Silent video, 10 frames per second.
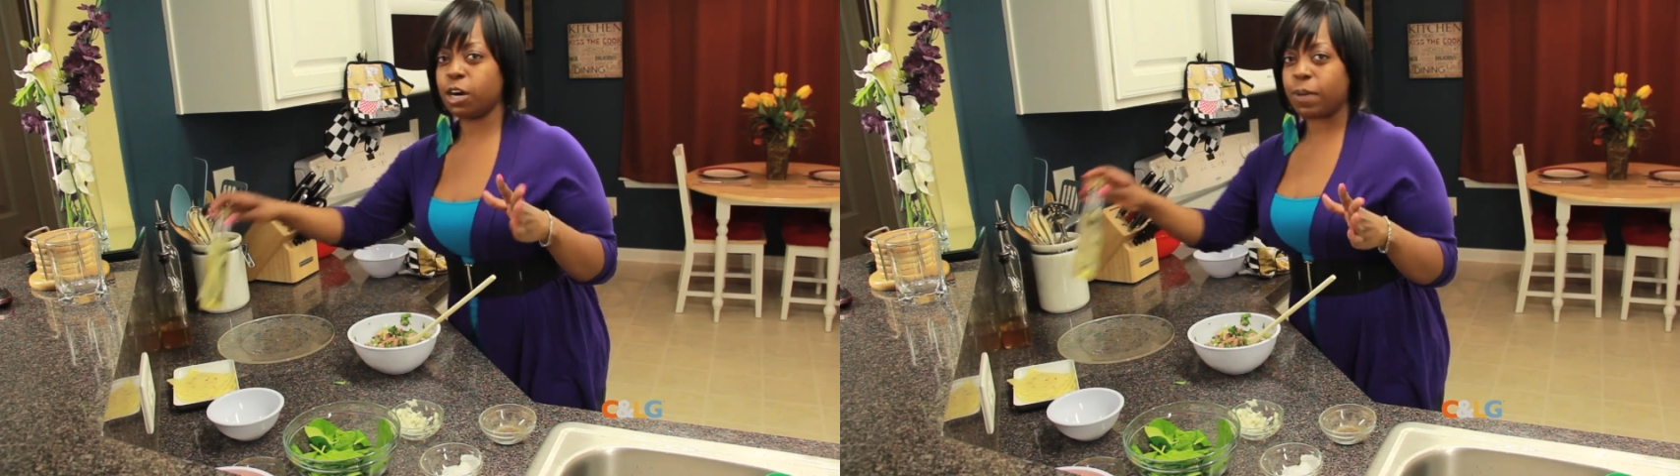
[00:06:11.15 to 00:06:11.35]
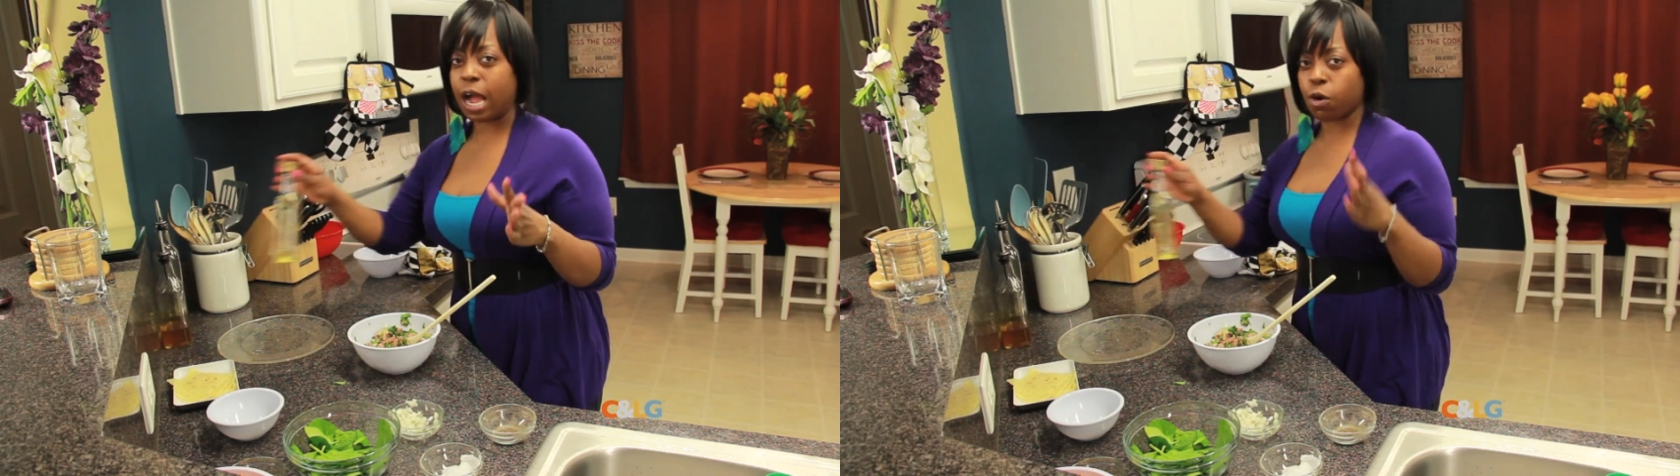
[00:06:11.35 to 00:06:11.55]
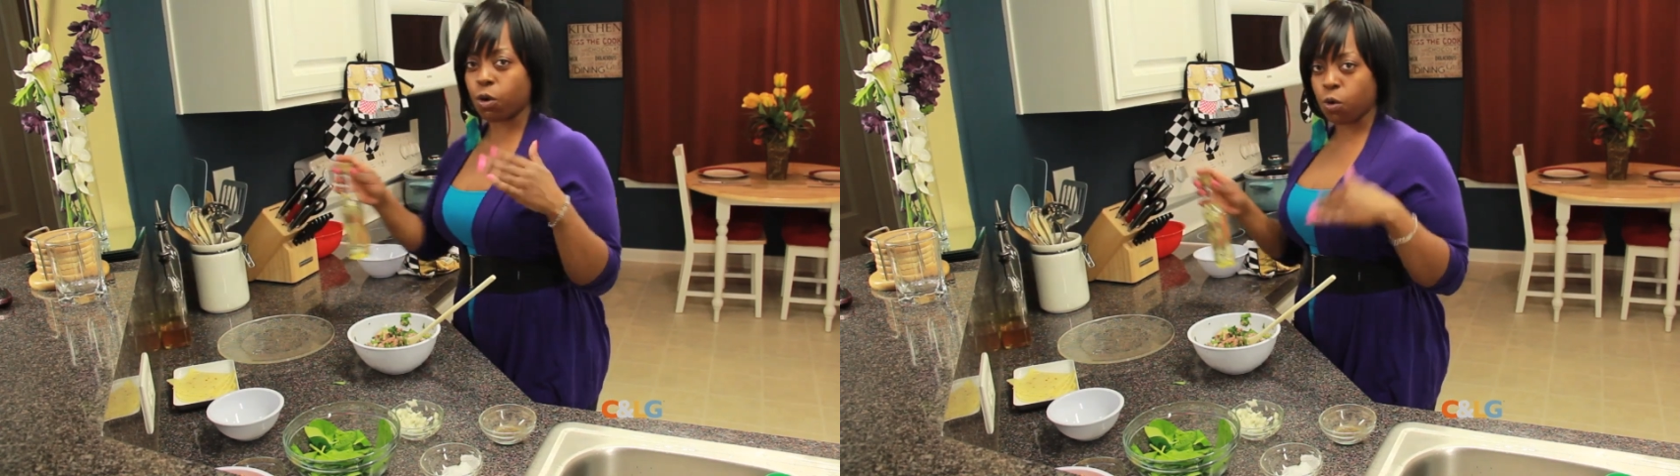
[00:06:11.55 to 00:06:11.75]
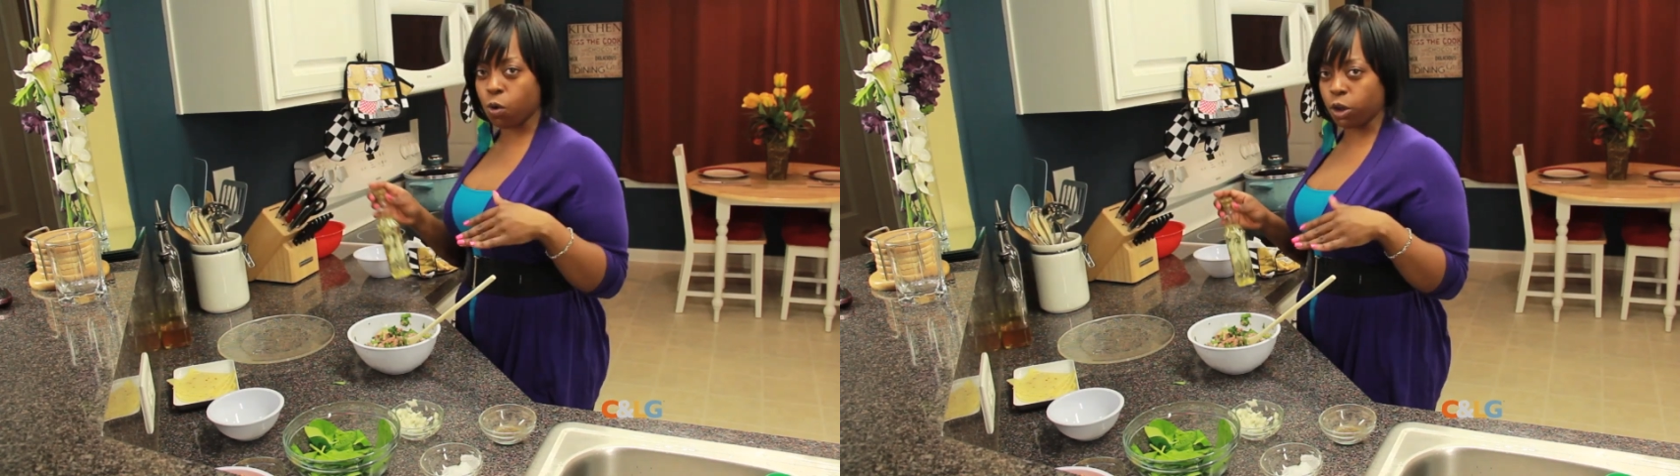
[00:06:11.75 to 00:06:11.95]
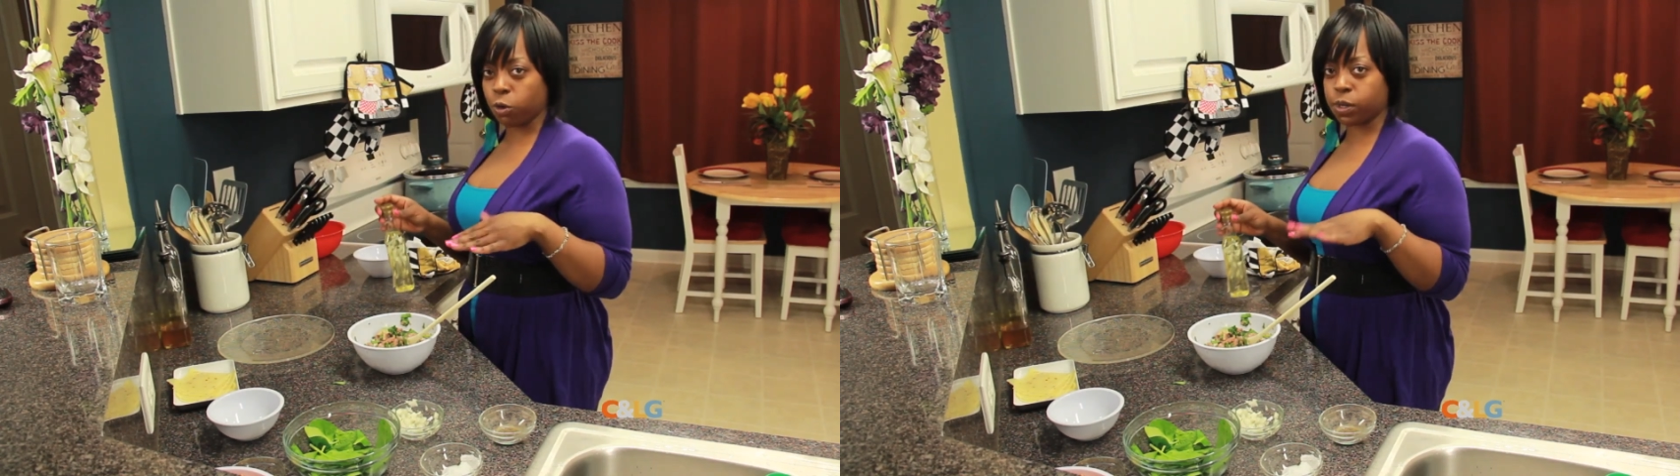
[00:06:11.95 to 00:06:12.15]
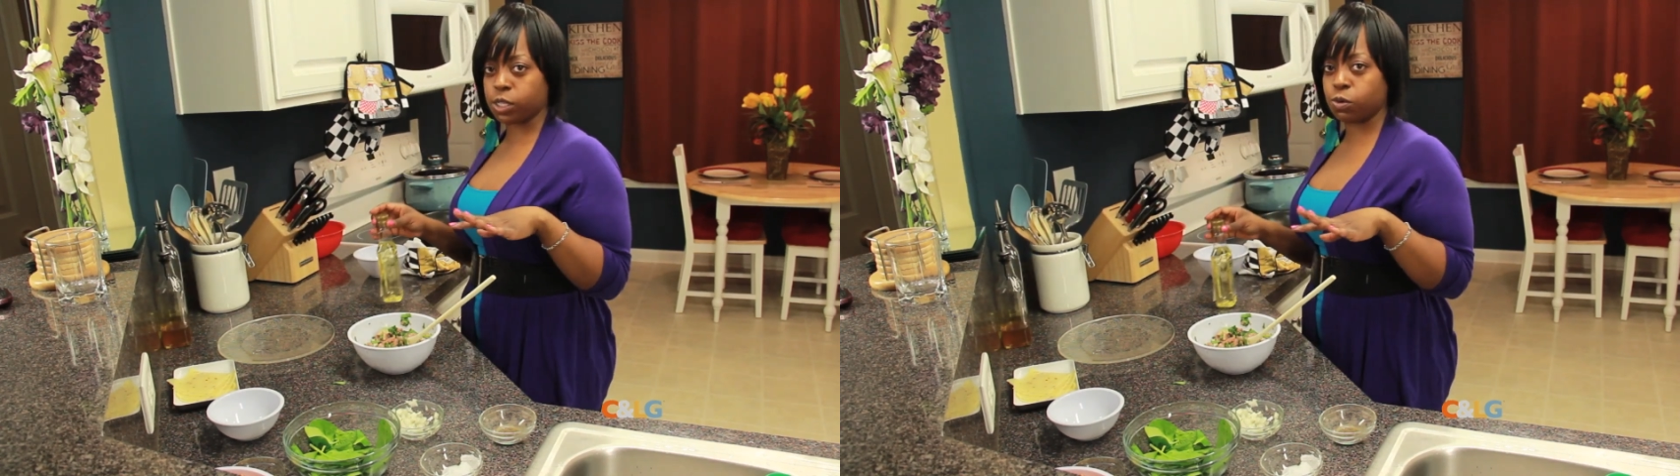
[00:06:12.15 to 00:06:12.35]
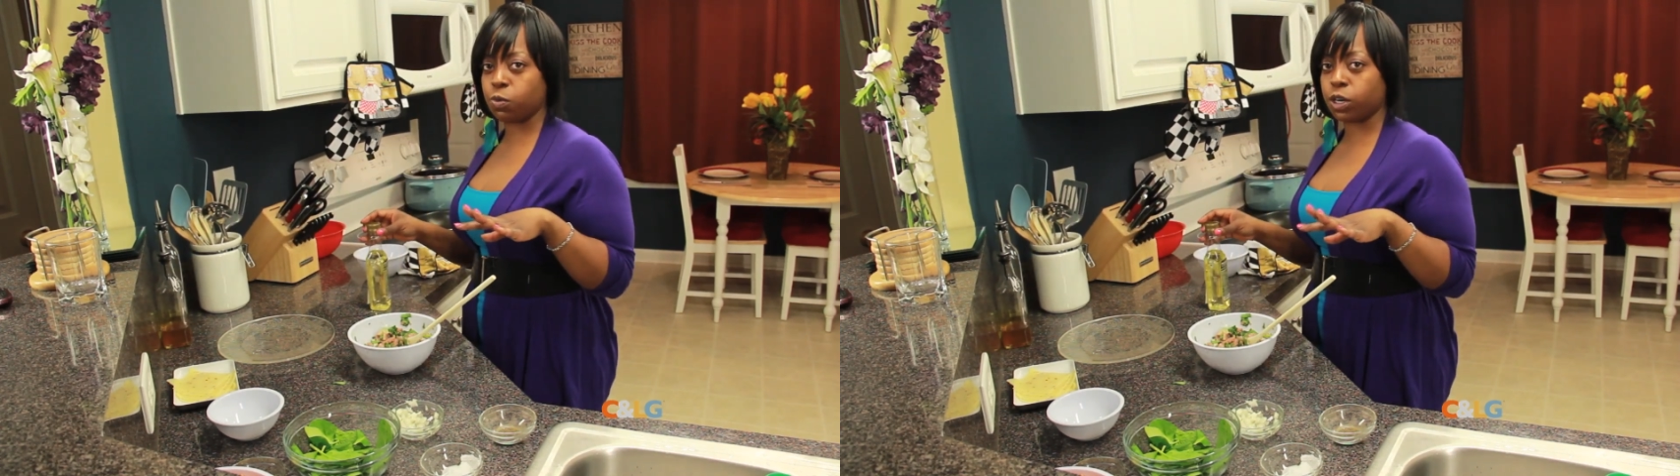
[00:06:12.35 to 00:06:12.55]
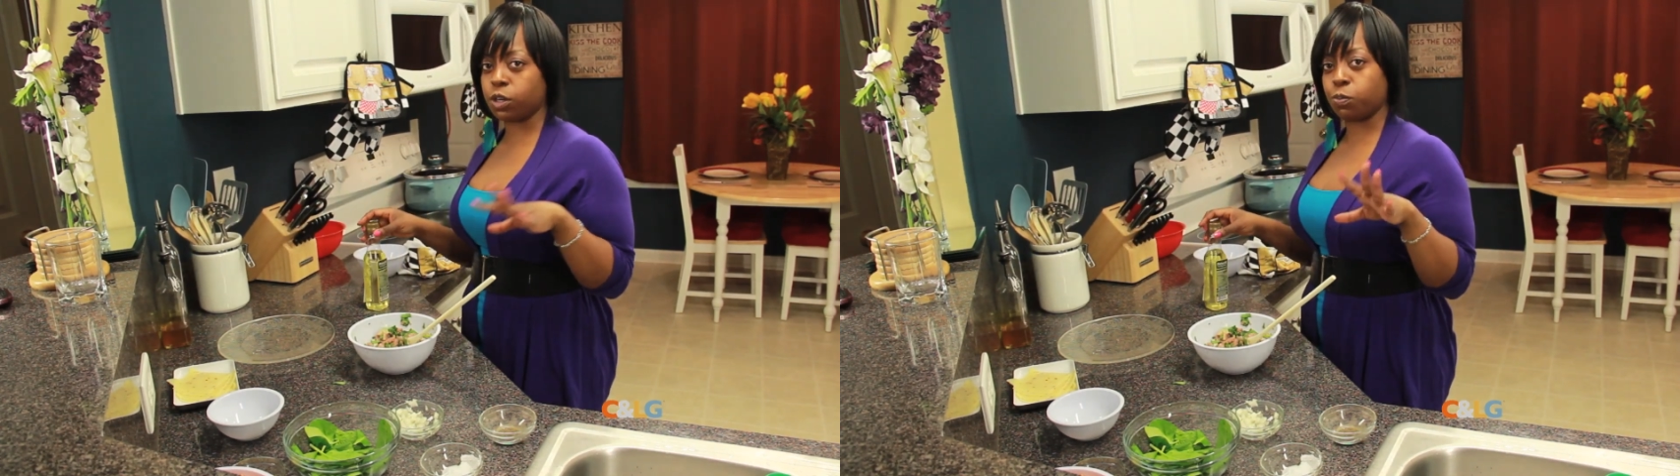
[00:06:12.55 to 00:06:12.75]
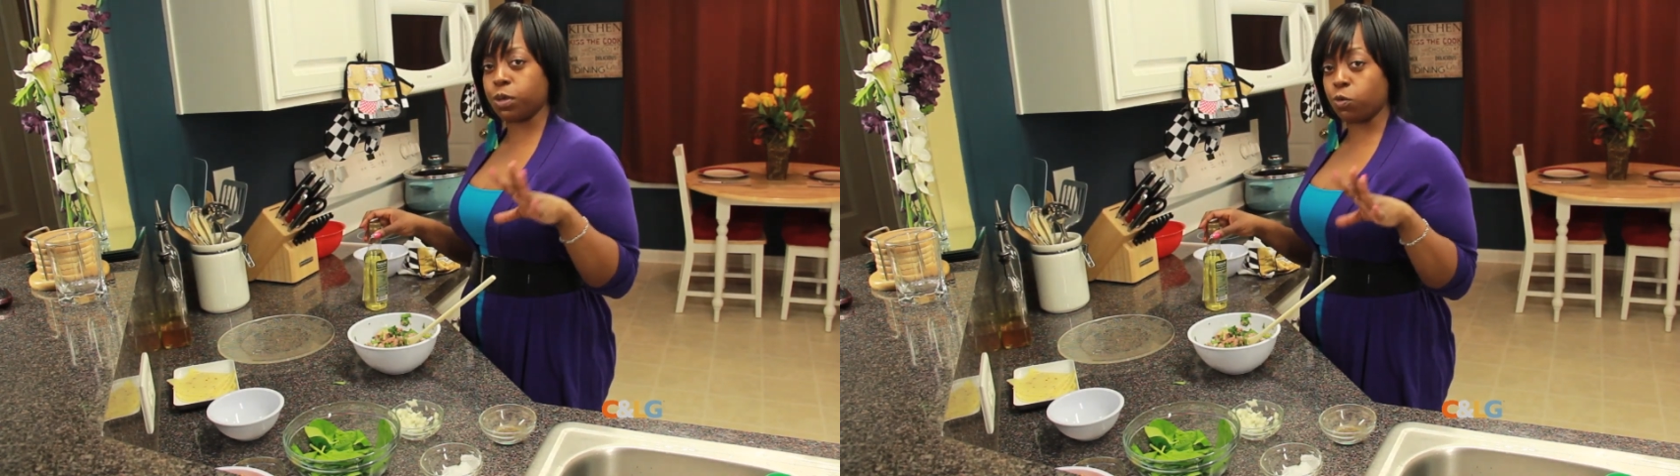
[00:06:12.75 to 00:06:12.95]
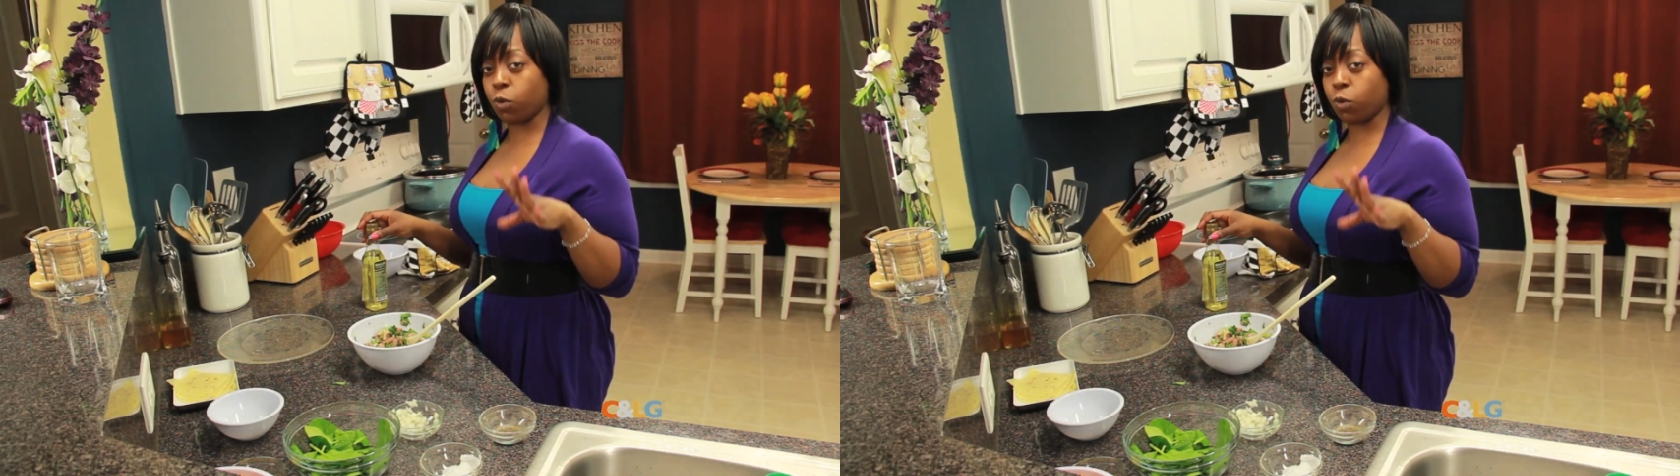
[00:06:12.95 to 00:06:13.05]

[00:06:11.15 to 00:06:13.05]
up our oil because we want it to be